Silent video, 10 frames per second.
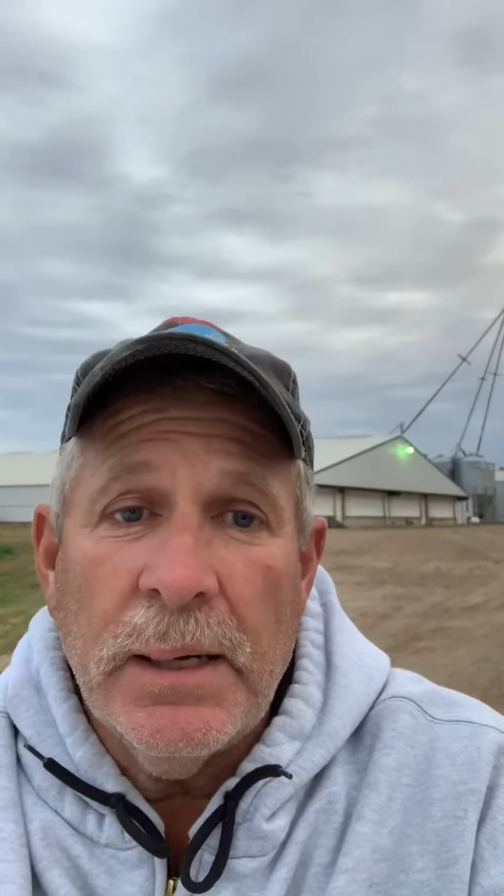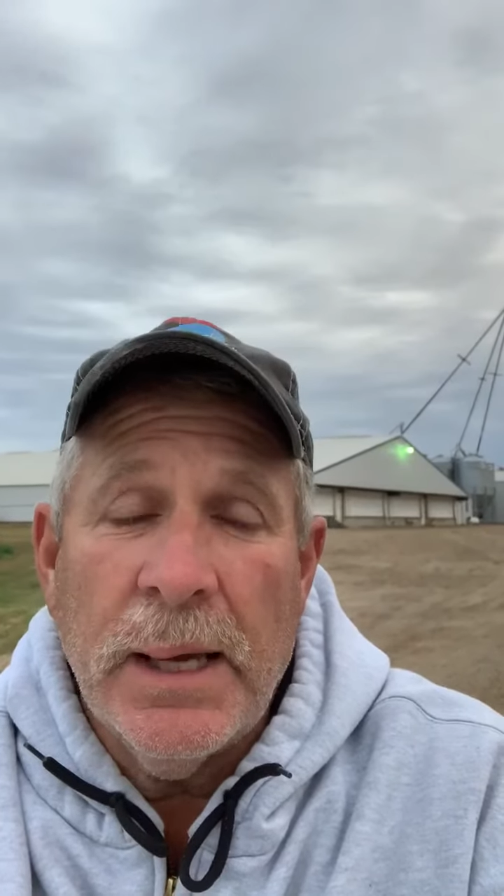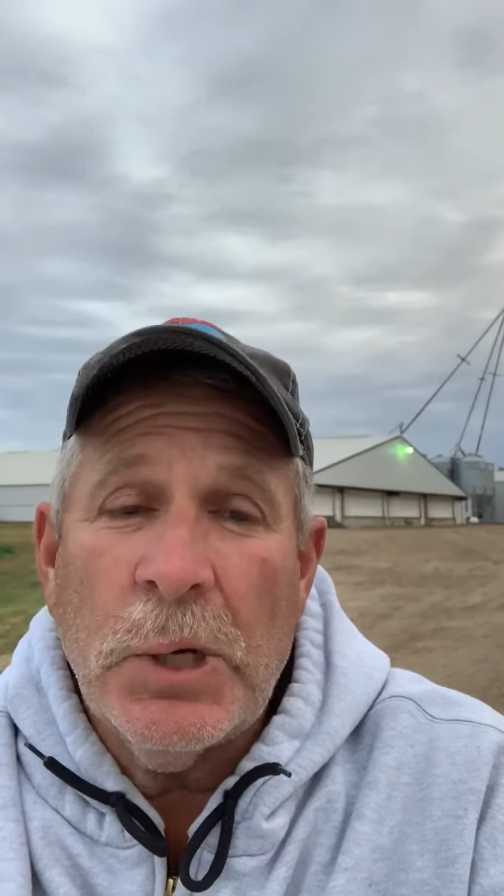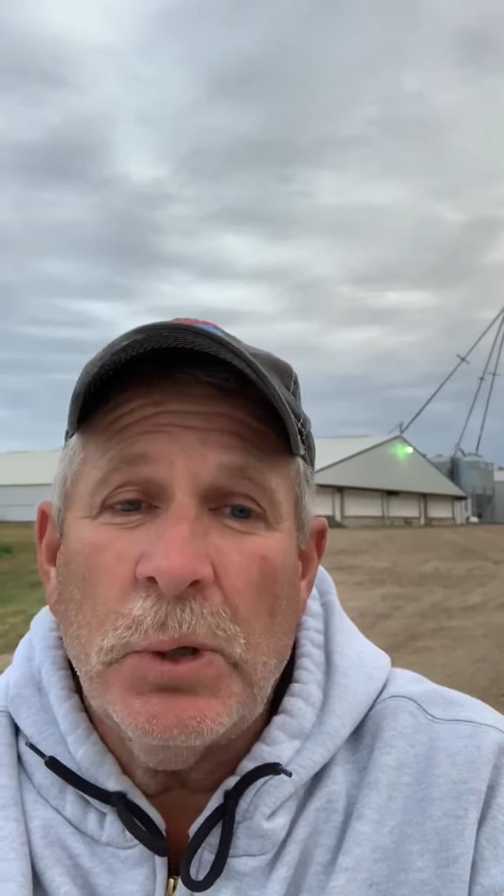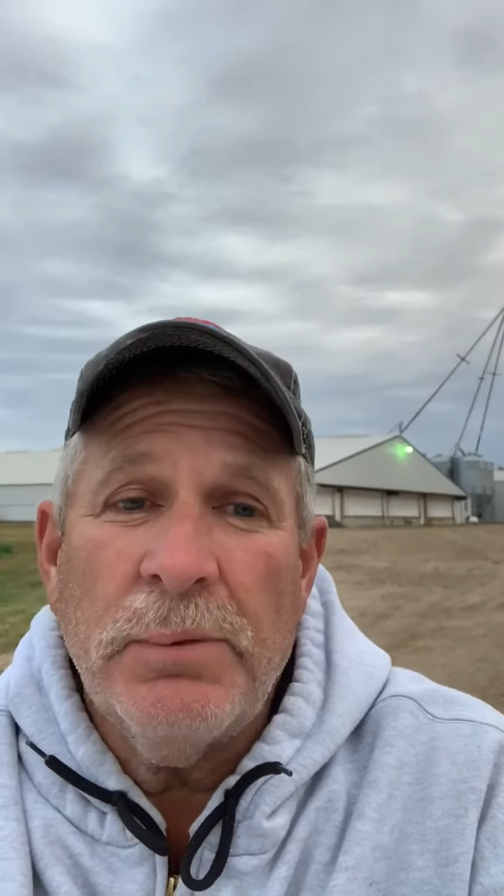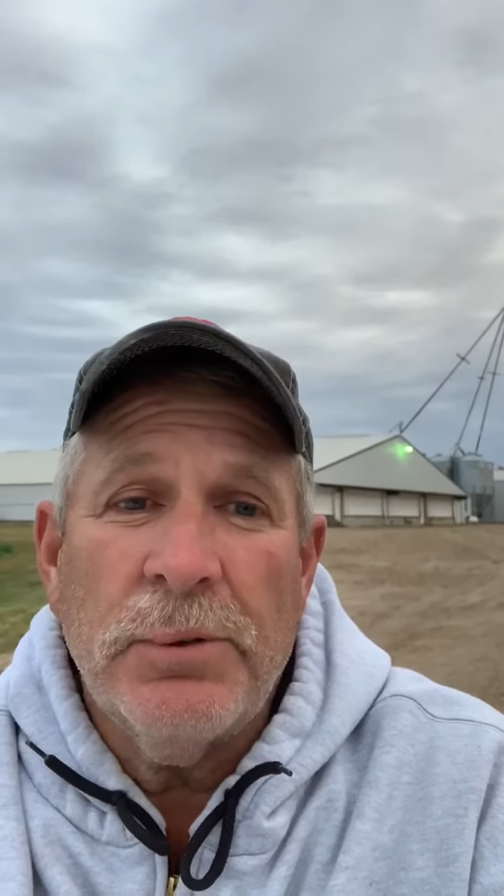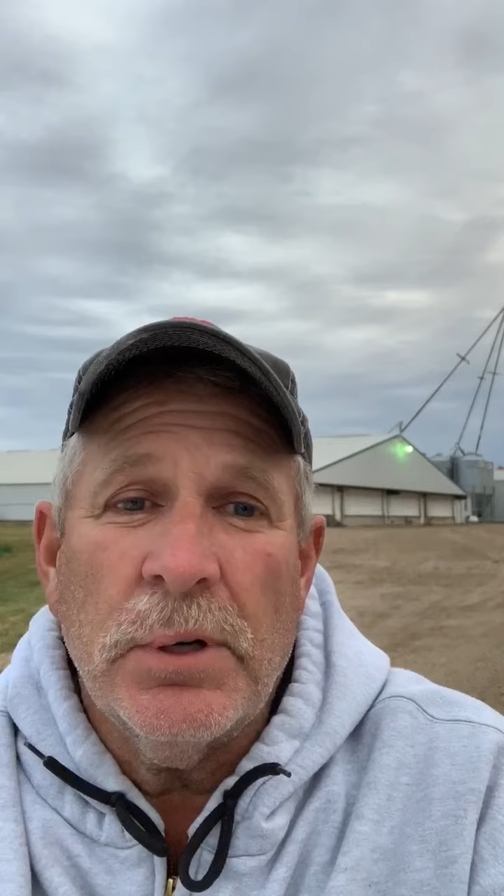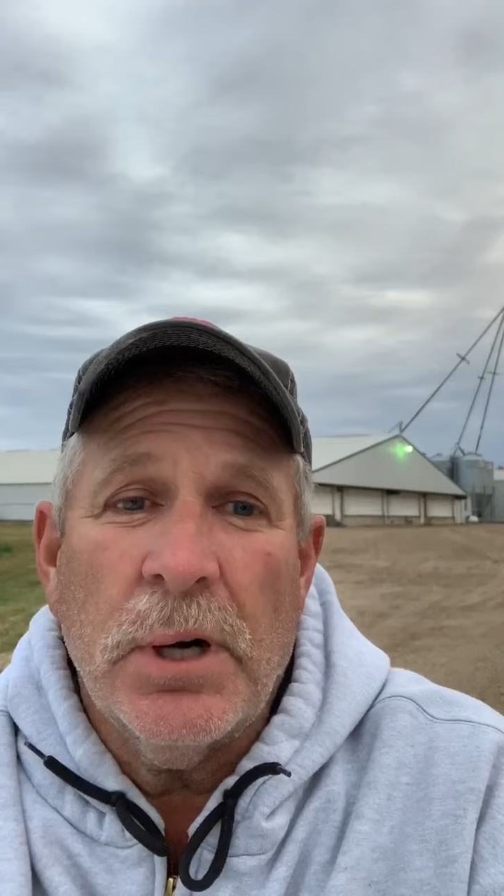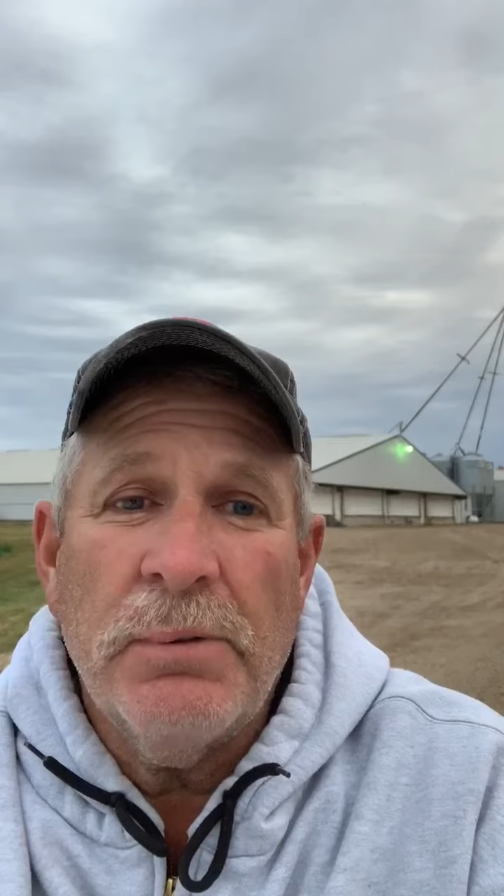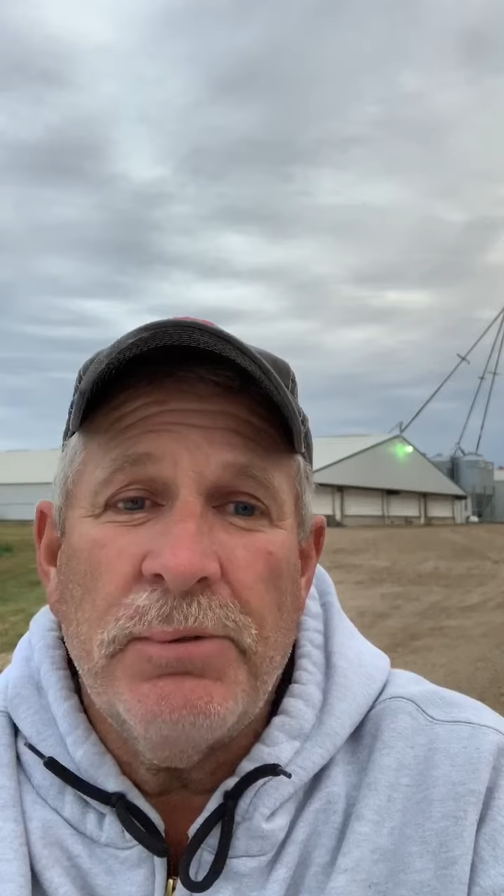not only for
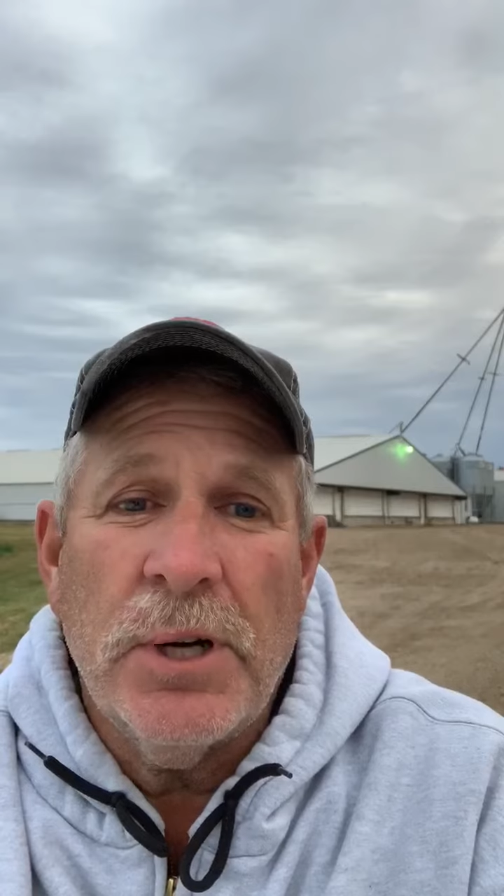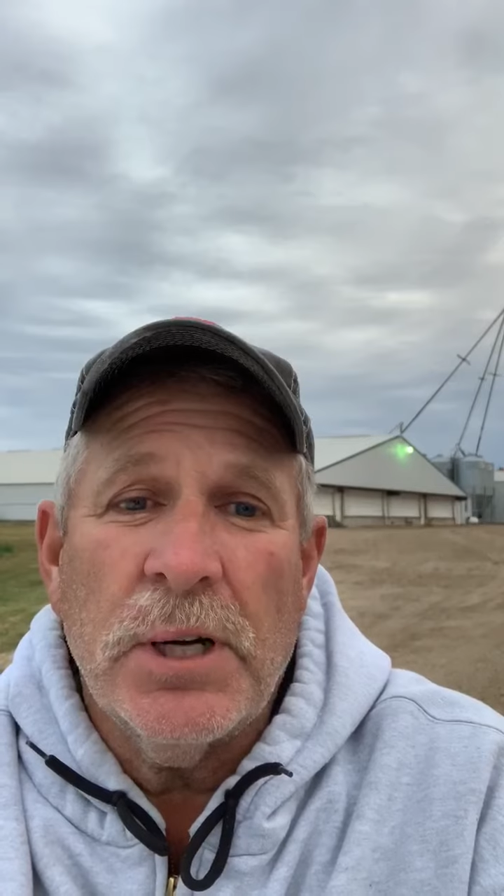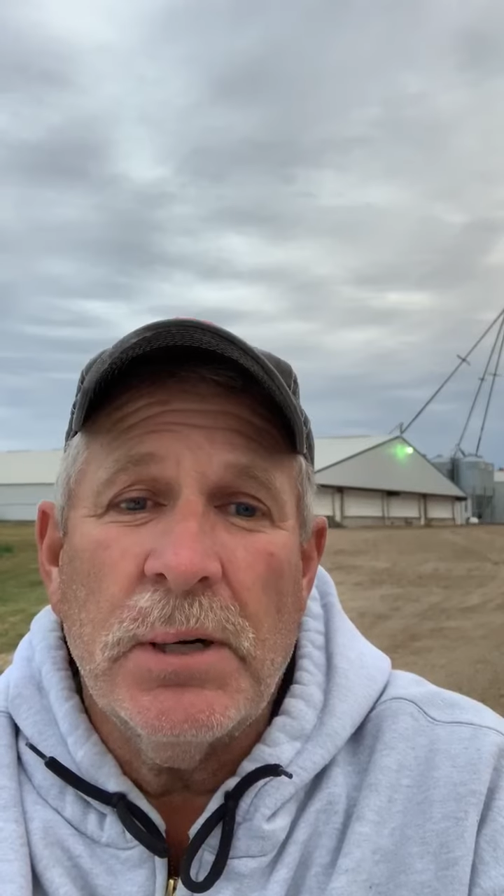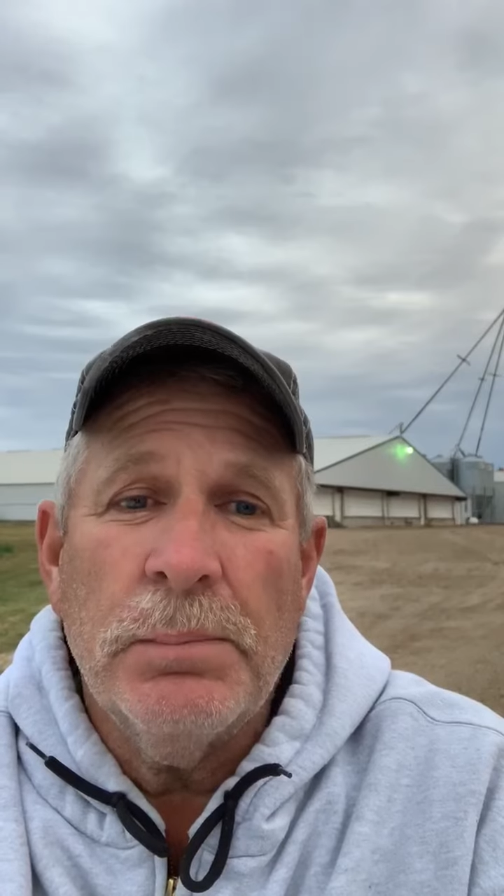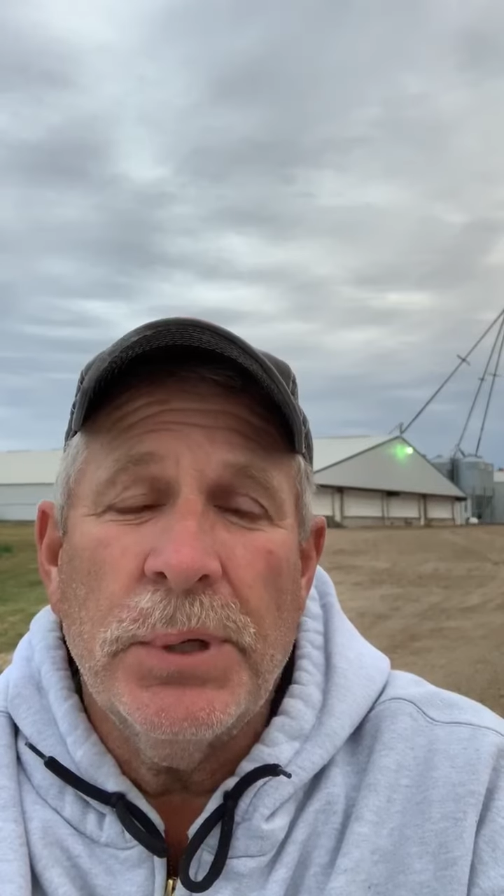our farm,